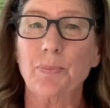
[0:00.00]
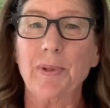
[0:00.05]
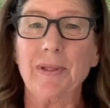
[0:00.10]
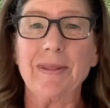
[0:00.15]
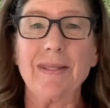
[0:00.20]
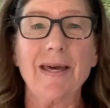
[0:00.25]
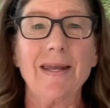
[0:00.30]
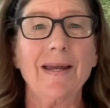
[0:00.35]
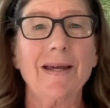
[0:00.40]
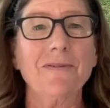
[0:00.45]
but
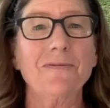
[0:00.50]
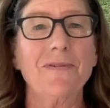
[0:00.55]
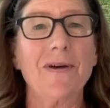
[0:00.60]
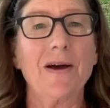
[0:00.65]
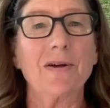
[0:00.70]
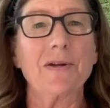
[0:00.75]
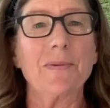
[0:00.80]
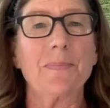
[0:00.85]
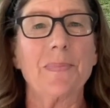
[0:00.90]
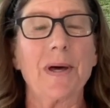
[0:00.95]
then I
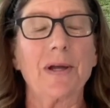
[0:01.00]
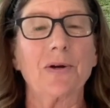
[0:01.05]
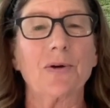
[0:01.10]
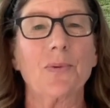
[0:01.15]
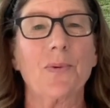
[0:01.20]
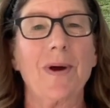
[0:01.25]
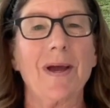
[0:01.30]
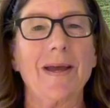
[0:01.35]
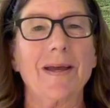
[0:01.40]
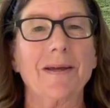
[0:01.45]
found a better
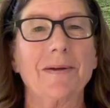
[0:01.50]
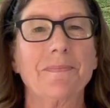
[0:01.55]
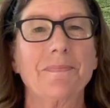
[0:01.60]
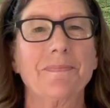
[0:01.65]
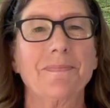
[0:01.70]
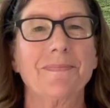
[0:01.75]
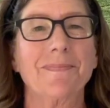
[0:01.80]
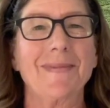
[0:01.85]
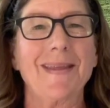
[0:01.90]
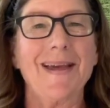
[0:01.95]
way.
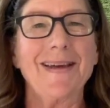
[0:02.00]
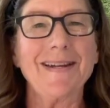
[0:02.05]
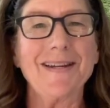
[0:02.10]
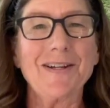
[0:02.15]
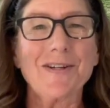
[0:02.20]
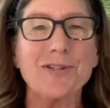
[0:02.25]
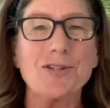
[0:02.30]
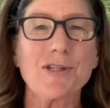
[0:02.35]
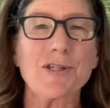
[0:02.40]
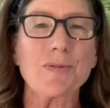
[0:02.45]
And
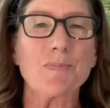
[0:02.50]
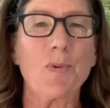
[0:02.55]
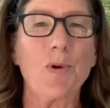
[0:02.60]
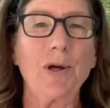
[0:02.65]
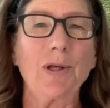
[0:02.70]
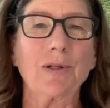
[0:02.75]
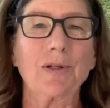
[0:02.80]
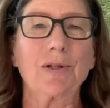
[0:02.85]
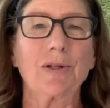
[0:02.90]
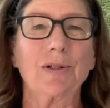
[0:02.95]
here's a
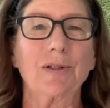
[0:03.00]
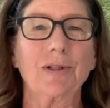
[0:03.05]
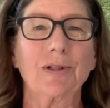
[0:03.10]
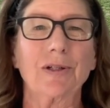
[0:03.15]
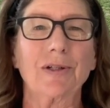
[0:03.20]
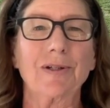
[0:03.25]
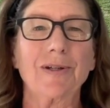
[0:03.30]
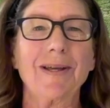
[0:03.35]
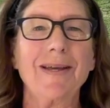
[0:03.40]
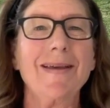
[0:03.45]
spoiler
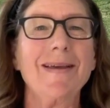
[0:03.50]
alert,